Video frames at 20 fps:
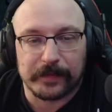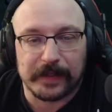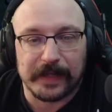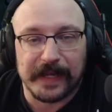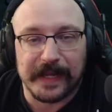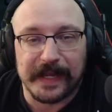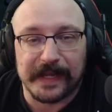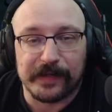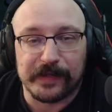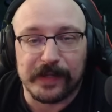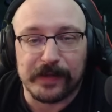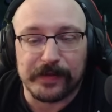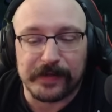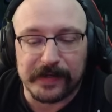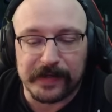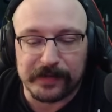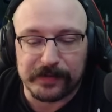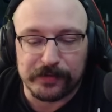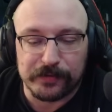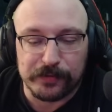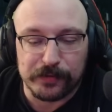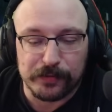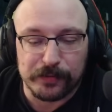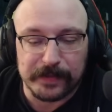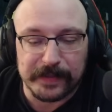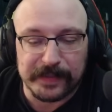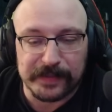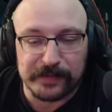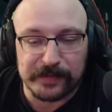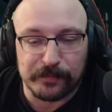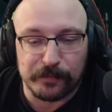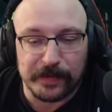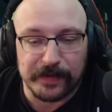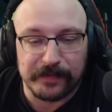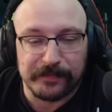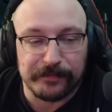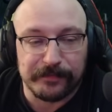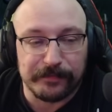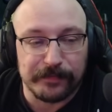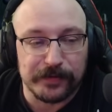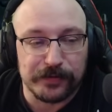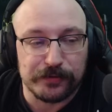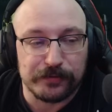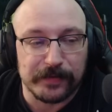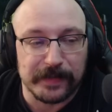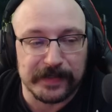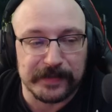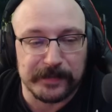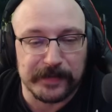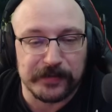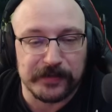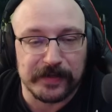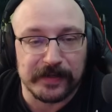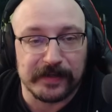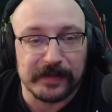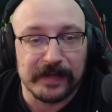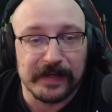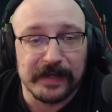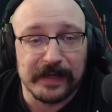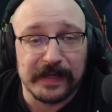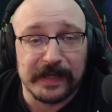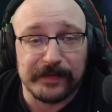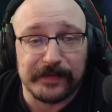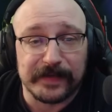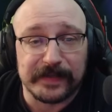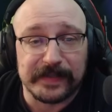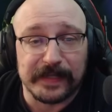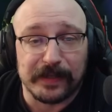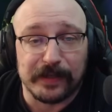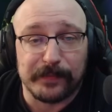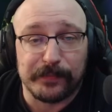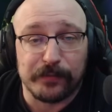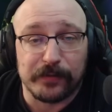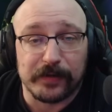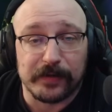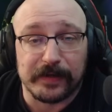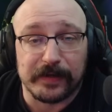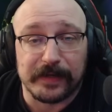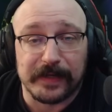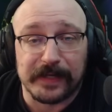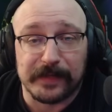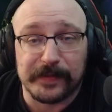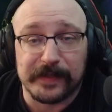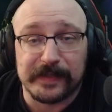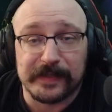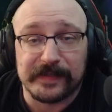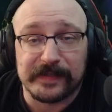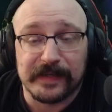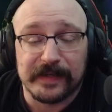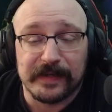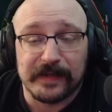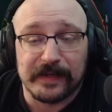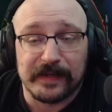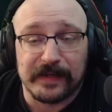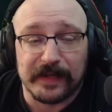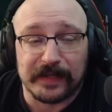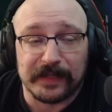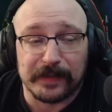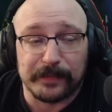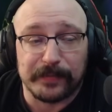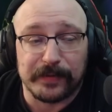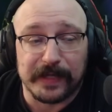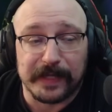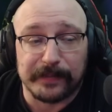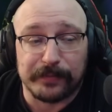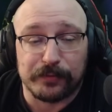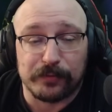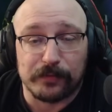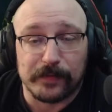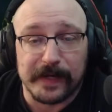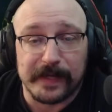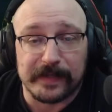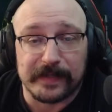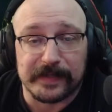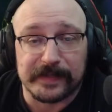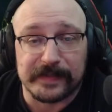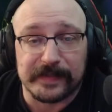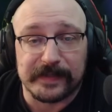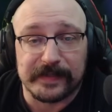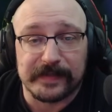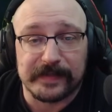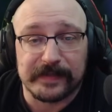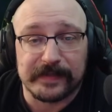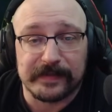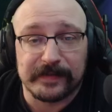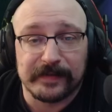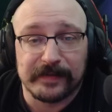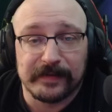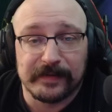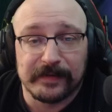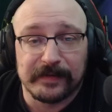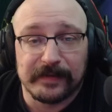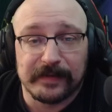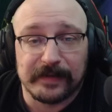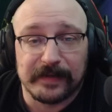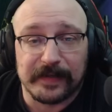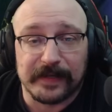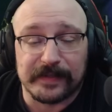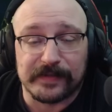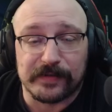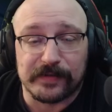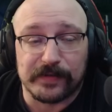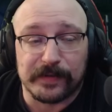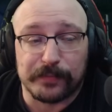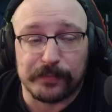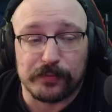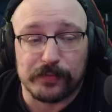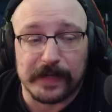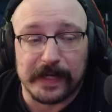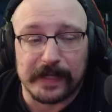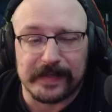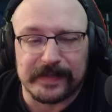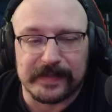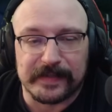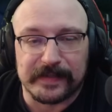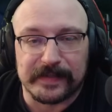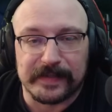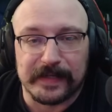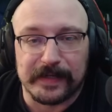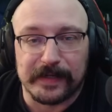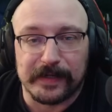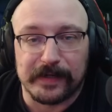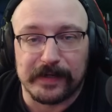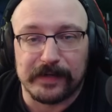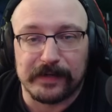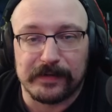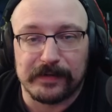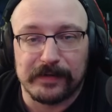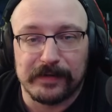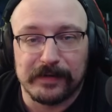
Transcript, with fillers: And another thing I can do is with Frigid Transmission, if I teleport on enemies, I can apply Paralysis. And so the Paralysis here